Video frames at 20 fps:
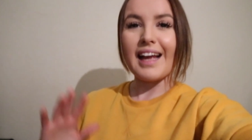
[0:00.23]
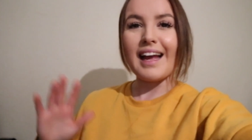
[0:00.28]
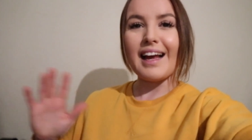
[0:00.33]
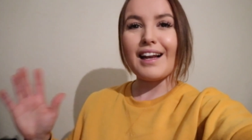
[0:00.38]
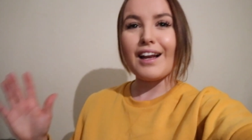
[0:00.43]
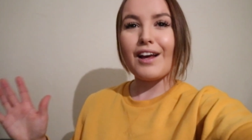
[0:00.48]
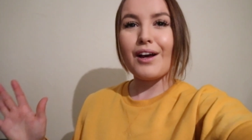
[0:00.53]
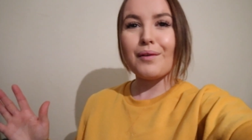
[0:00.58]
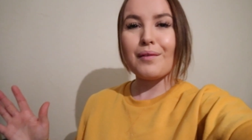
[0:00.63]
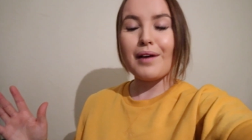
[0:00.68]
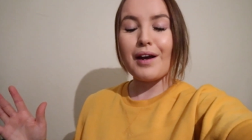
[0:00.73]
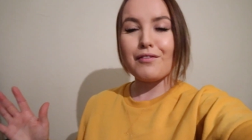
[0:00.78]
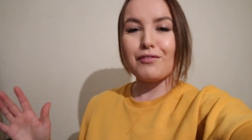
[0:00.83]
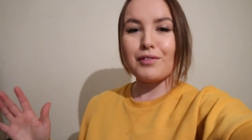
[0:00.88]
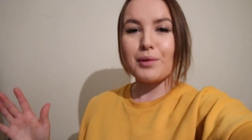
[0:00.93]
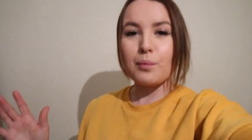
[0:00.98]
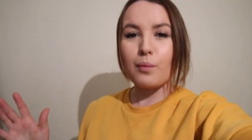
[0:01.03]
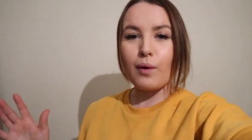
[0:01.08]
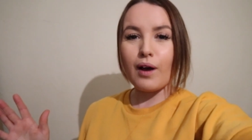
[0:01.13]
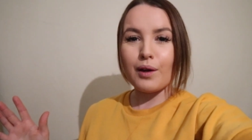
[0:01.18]
Hello
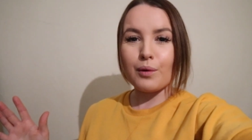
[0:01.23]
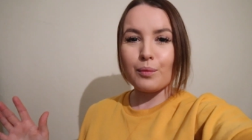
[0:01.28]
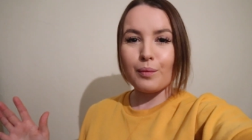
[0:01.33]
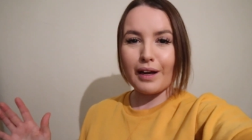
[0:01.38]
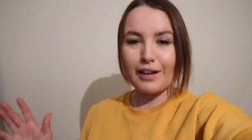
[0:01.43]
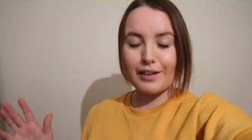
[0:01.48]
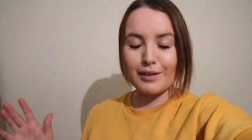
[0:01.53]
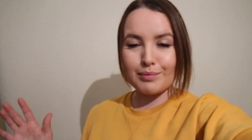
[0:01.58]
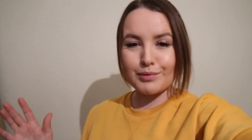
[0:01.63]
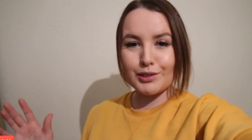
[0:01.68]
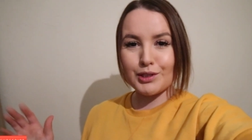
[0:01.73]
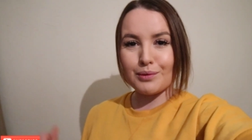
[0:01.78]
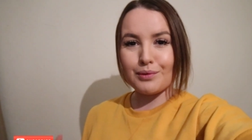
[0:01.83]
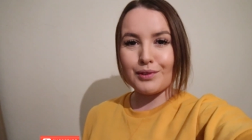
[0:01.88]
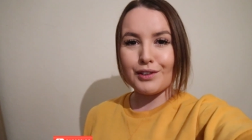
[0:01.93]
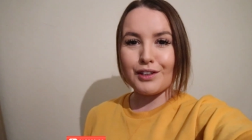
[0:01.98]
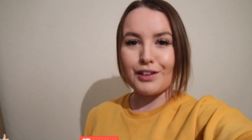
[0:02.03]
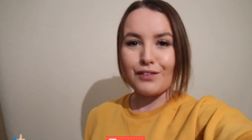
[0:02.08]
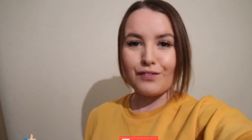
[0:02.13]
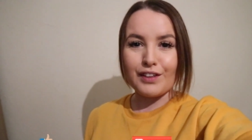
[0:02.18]
everyone, welcome to
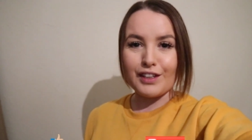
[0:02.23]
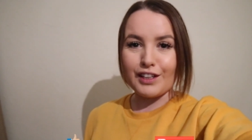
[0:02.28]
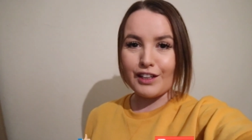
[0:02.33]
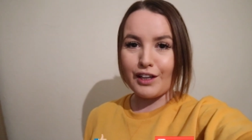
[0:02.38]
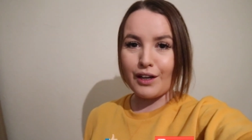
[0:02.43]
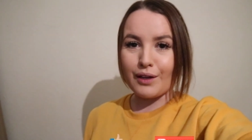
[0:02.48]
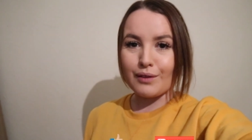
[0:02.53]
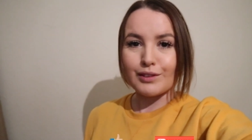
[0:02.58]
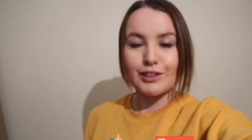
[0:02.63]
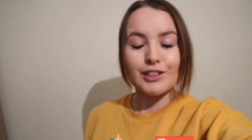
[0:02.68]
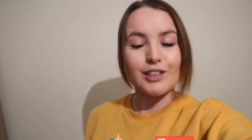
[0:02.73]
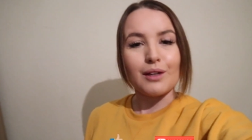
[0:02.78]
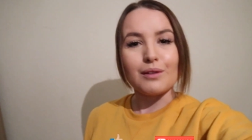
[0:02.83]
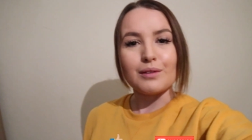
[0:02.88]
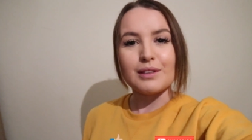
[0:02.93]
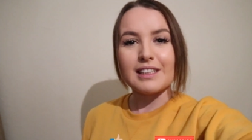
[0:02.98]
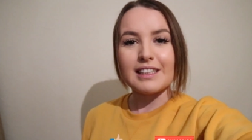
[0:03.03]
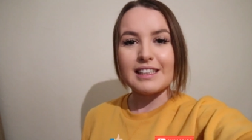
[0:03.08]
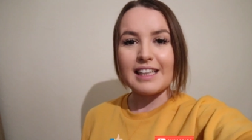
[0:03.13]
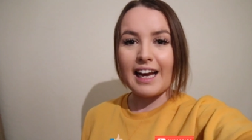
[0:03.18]
another video.
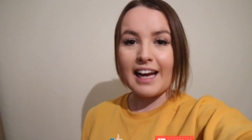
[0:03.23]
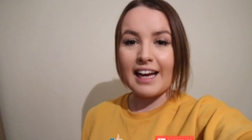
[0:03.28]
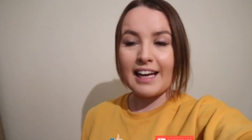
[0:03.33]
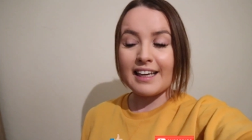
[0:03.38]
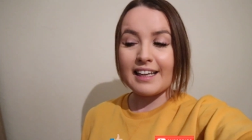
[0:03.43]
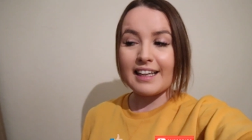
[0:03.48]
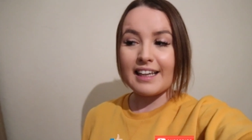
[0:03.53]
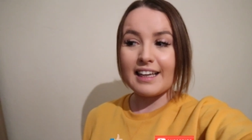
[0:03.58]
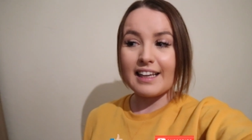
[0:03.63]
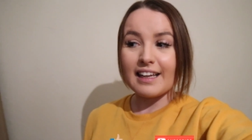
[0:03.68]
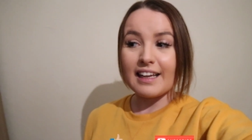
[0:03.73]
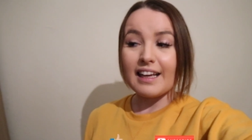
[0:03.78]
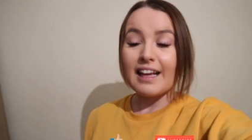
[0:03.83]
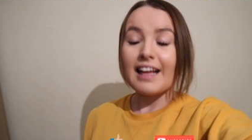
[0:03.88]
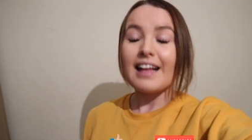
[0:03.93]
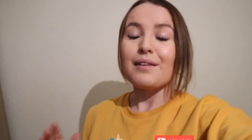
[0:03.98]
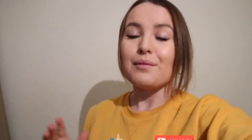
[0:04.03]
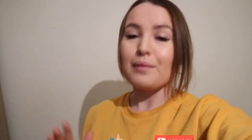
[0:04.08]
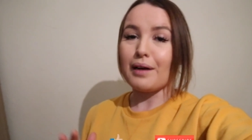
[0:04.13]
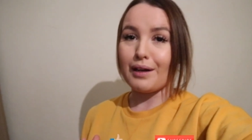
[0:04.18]
So today,
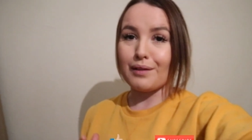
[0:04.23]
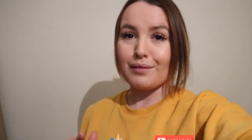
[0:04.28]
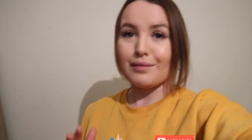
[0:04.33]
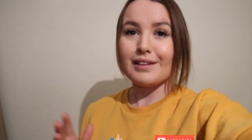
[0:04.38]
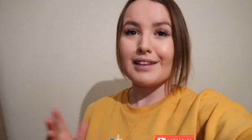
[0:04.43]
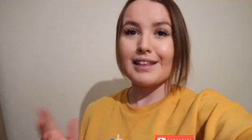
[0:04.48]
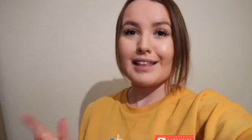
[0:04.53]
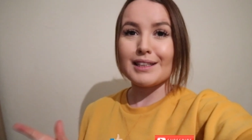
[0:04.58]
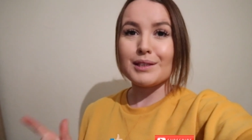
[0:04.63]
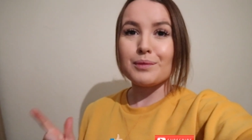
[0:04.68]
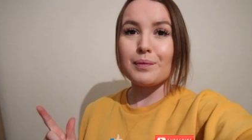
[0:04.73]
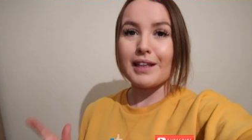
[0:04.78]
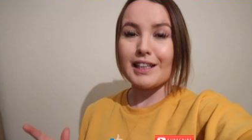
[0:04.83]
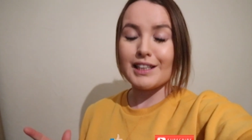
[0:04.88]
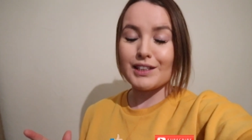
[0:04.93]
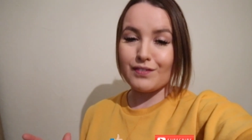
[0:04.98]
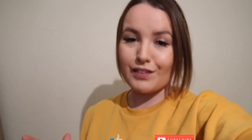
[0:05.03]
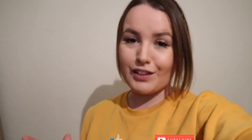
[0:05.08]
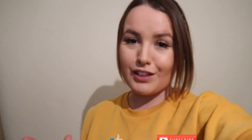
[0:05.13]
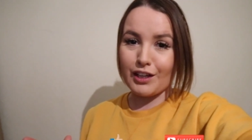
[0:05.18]
well, this
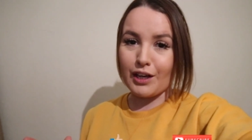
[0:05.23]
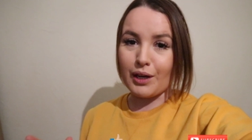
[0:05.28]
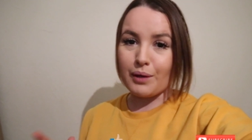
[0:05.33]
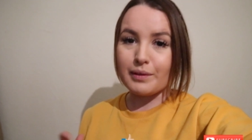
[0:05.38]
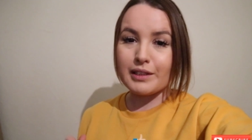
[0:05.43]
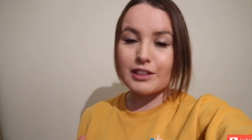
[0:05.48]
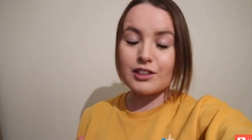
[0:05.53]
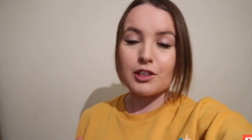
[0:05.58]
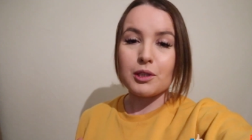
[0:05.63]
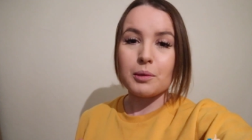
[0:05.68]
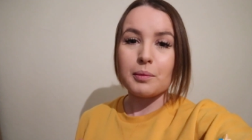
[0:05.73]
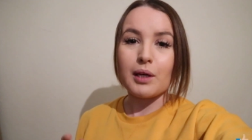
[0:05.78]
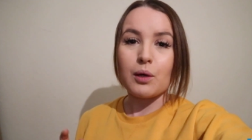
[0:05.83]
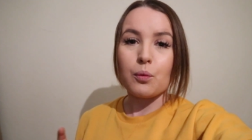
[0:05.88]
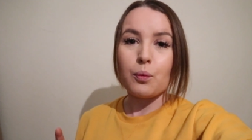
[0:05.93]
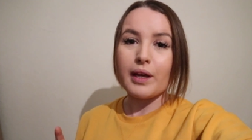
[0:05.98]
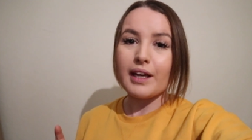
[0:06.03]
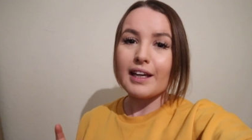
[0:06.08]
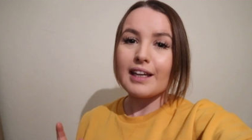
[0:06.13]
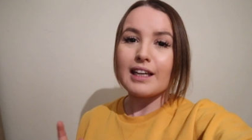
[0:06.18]
week's video is going to be a
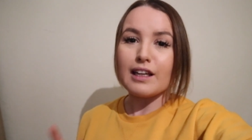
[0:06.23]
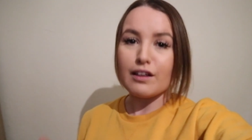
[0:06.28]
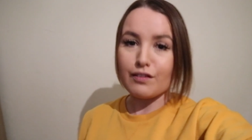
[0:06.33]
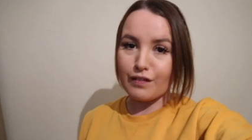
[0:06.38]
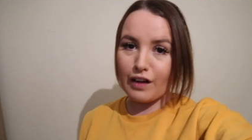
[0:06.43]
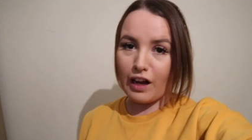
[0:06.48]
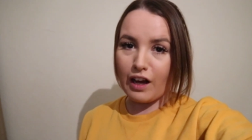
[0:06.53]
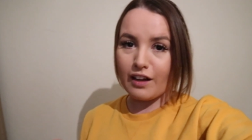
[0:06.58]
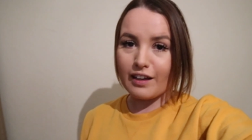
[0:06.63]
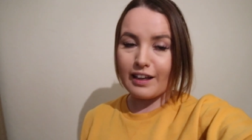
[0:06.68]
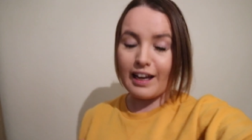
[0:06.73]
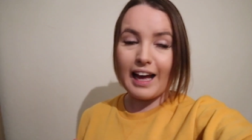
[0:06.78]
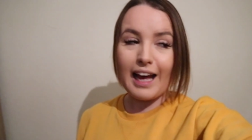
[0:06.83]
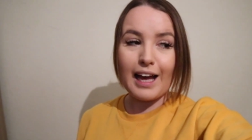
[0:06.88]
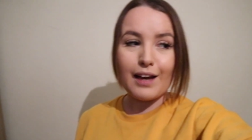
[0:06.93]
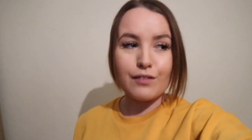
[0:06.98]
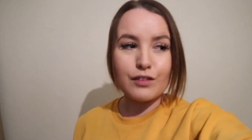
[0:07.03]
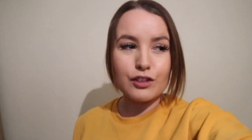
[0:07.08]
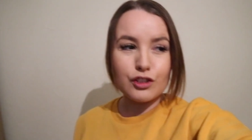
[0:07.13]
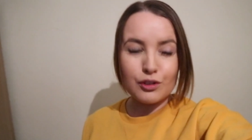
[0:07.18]
weekly vlog. I
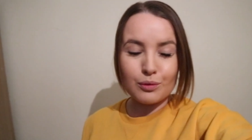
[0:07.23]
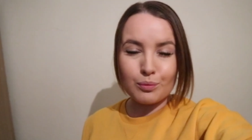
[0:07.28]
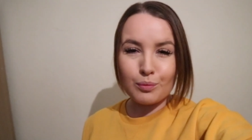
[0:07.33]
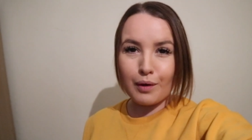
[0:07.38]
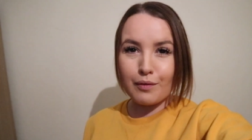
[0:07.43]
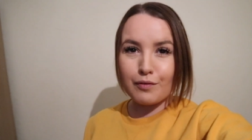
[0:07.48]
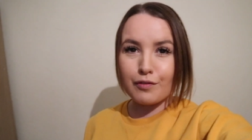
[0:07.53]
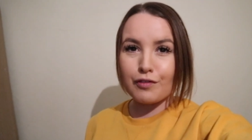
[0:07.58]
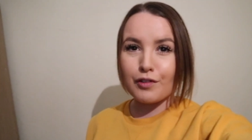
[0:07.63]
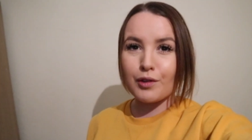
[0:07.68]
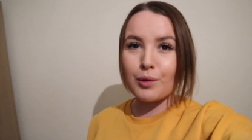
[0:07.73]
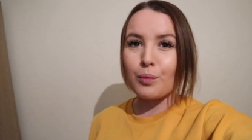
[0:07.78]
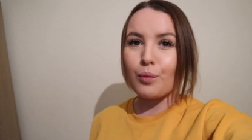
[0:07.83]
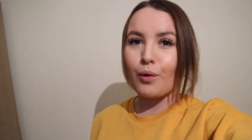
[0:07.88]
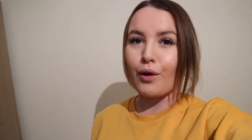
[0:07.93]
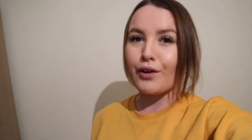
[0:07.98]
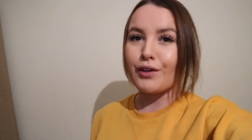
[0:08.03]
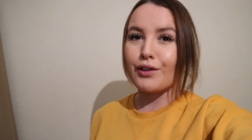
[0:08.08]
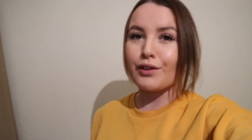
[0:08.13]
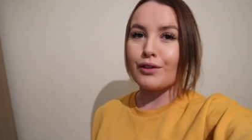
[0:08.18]
haven't done one for a
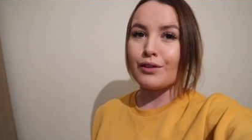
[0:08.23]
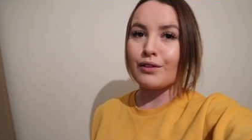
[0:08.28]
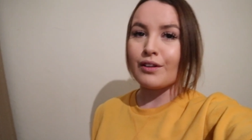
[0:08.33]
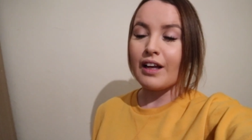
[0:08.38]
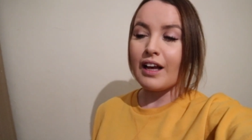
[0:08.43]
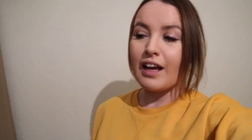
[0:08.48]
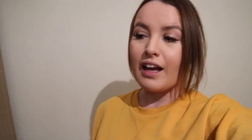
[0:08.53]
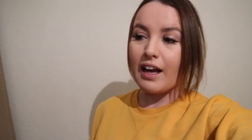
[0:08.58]
while.